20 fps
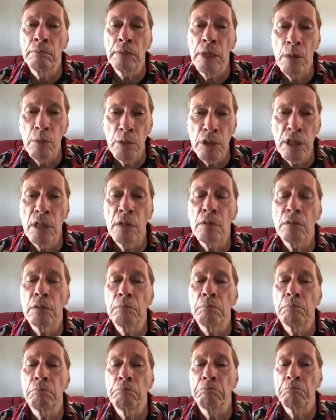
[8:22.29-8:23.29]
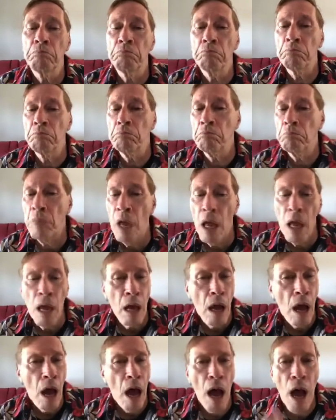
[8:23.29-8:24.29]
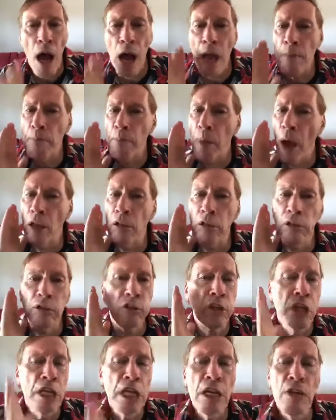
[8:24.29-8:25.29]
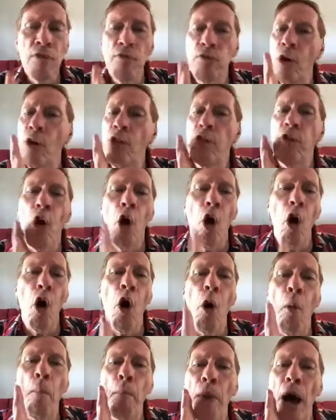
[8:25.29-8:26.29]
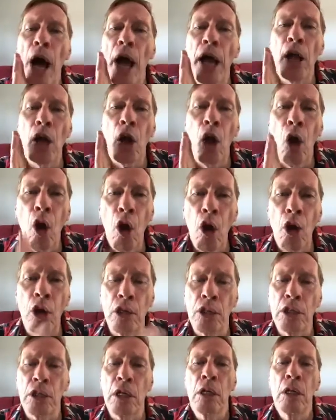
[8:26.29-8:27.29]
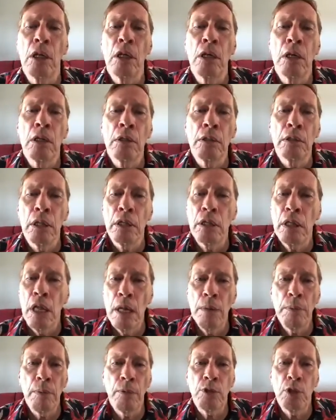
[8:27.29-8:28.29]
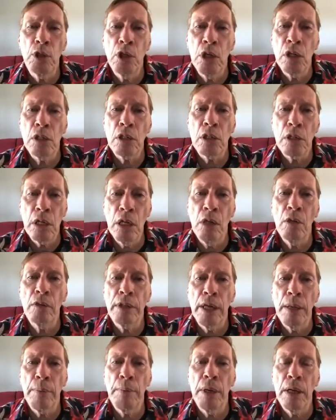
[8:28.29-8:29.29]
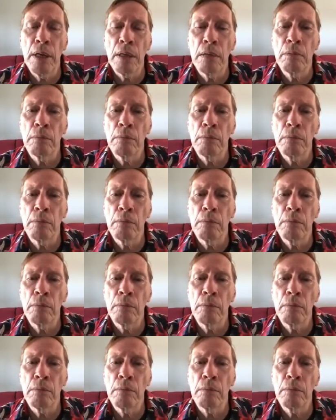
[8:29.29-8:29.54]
he was healed. I believe with all my heart the name of Jesus healed that man.